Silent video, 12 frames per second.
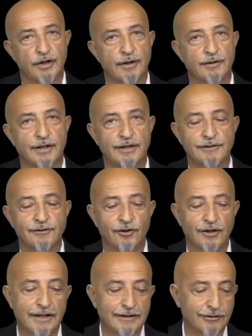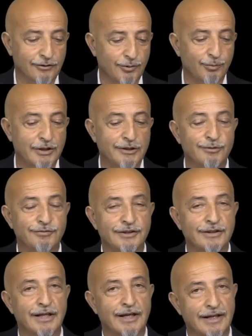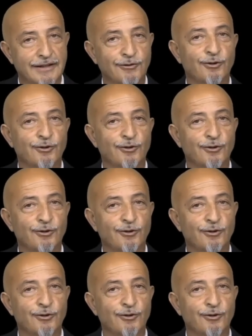says, if she rebelled against you.